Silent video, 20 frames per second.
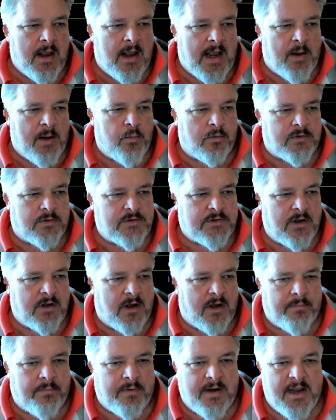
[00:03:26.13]
And we'll
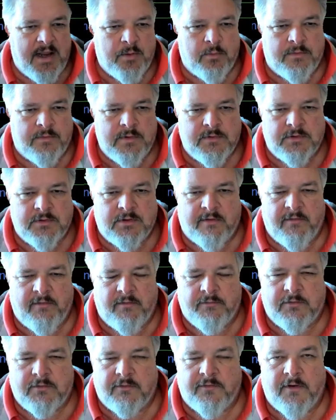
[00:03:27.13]
start playing with
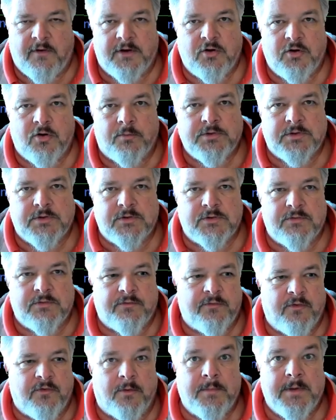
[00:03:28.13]
user-defined options
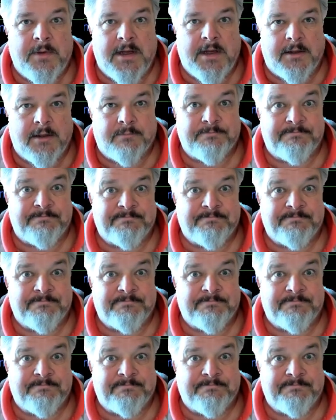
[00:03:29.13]
from here.